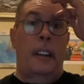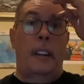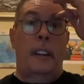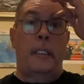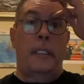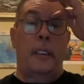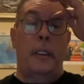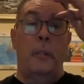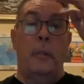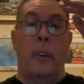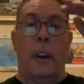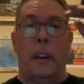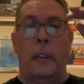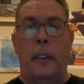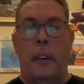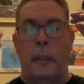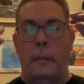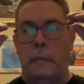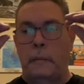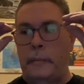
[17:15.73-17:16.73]
to work
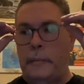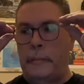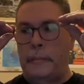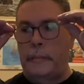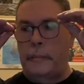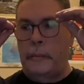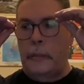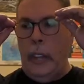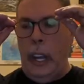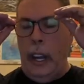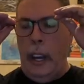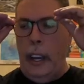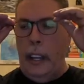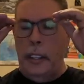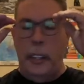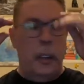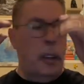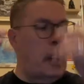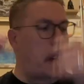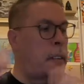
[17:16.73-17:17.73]
from. I
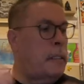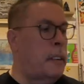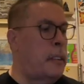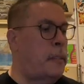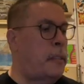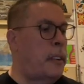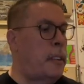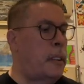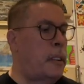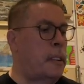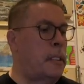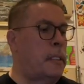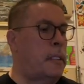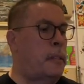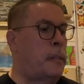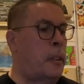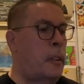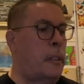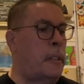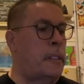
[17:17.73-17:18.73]
do have a
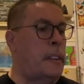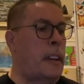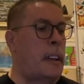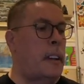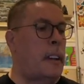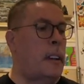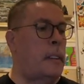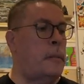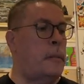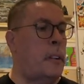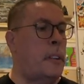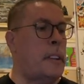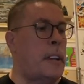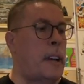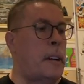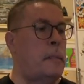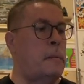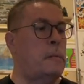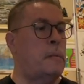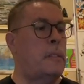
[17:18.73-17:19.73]

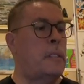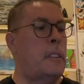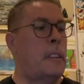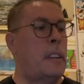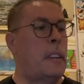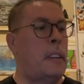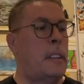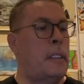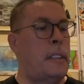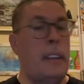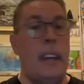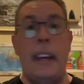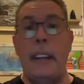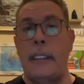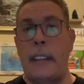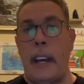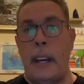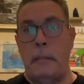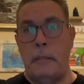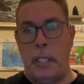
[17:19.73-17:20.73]
full-time
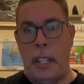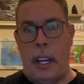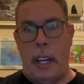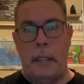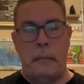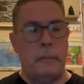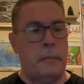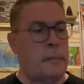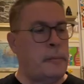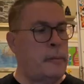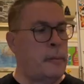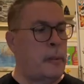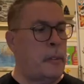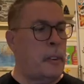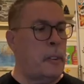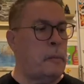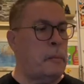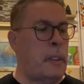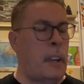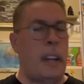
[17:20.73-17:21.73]
daytime job
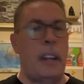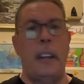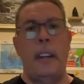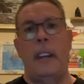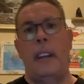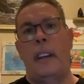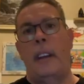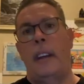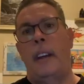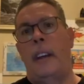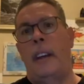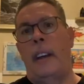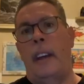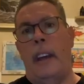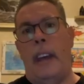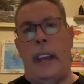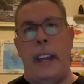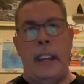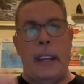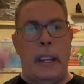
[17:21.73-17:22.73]
from
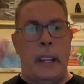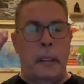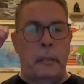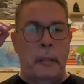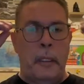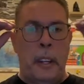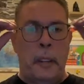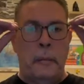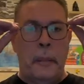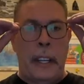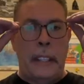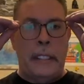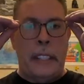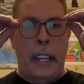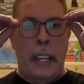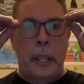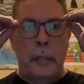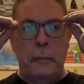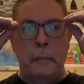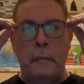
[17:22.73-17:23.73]
8 a.m. my
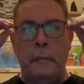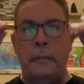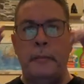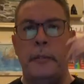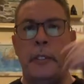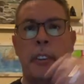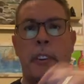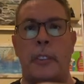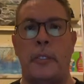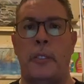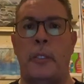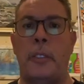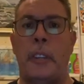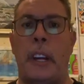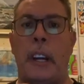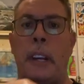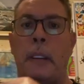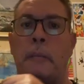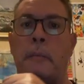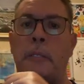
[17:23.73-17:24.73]
time, Central
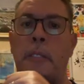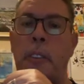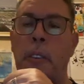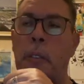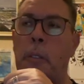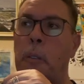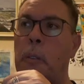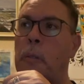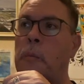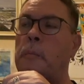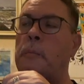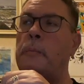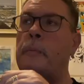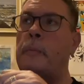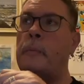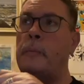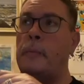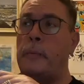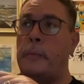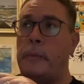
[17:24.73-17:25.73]
Time, to
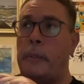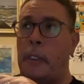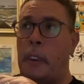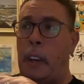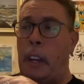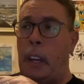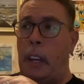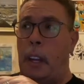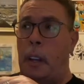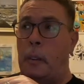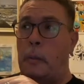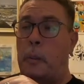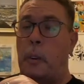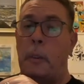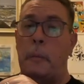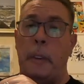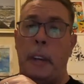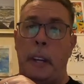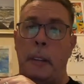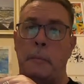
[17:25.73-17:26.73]
4
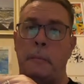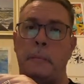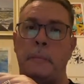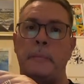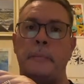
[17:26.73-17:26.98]
p.m.